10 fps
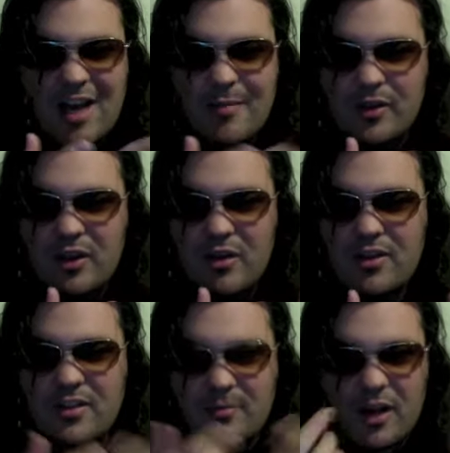You know,
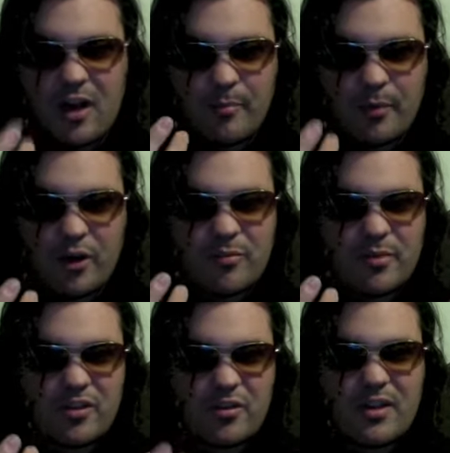it's meant on purpose
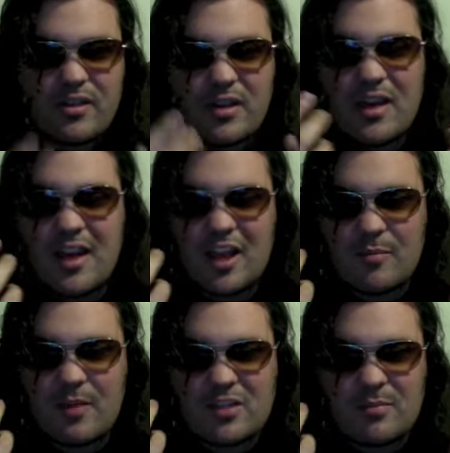though, because it's
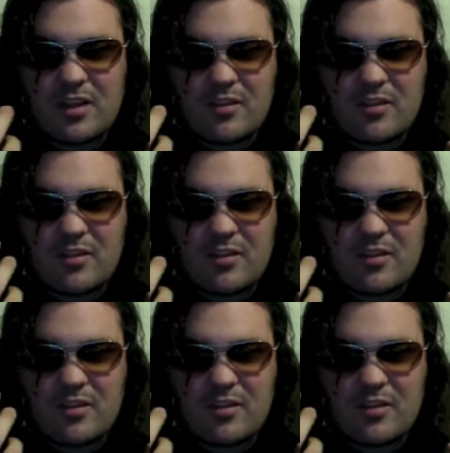meant to be. It's